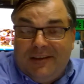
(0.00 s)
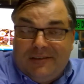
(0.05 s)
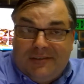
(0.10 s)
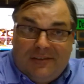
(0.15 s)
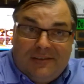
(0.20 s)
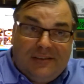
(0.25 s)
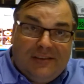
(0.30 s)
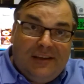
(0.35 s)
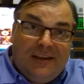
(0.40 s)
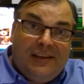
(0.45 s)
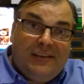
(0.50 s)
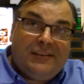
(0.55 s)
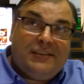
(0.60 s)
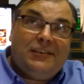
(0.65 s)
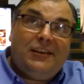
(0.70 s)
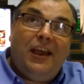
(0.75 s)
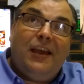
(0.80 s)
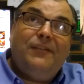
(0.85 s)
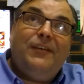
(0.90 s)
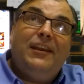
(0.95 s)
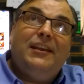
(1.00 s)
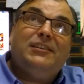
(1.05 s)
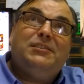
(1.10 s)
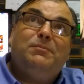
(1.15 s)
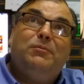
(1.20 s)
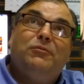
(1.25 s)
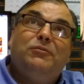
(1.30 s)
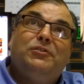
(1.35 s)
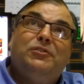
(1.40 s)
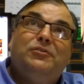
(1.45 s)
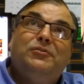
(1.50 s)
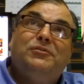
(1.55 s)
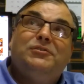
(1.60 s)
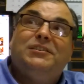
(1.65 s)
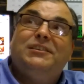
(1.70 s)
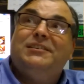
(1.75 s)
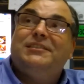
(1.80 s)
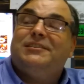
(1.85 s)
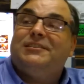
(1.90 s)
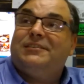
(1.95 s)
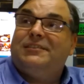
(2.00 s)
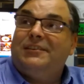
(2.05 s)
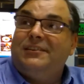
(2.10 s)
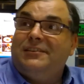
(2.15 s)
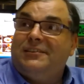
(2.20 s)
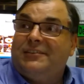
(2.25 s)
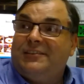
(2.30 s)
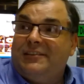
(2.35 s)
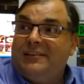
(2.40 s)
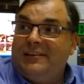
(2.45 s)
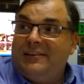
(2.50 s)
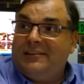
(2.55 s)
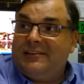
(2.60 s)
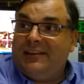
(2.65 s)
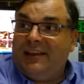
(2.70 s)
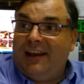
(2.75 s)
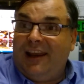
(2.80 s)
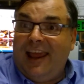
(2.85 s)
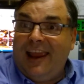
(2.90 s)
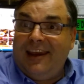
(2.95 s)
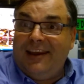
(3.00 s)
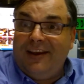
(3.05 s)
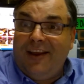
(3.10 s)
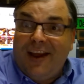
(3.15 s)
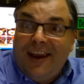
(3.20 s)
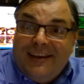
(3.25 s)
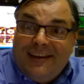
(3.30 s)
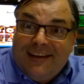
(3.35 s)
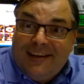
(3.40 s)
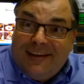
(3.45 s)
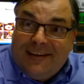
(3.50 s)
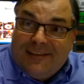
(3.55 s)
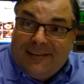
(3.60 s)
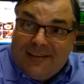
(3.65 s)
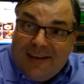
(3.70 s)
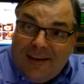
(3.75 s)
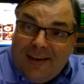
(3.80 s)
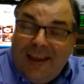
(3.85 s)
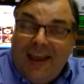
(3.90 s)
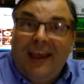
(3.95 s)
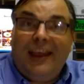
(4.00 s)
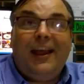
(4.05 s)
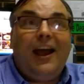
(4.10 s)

since I've had Explorer 2 since since since the late 90s, okay?